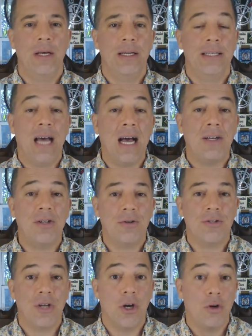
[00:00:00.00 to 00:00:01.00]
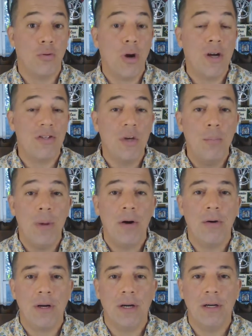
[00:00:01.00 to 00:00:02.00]
doctors across
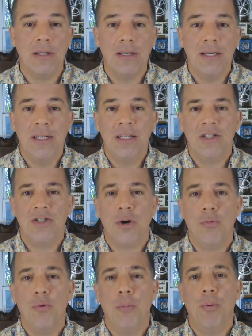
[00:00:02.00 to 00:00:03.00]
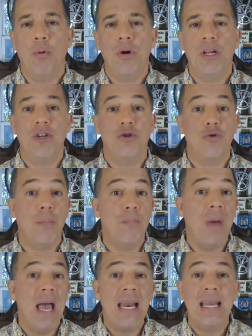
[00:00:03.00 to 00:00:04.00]
America start reporting
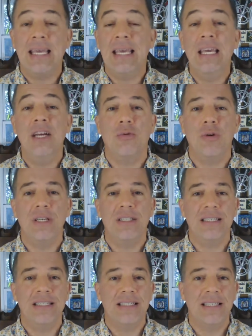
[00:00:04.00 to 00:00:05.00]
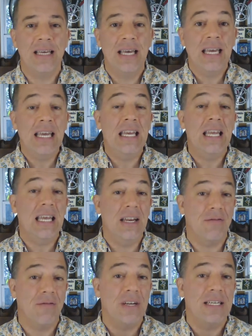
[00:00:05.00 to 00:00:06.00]
dramatic increases in
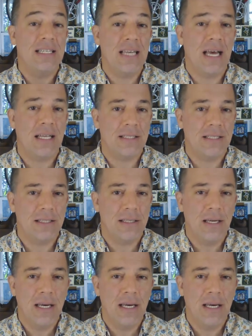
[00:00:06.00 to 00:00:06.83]
infant deaths,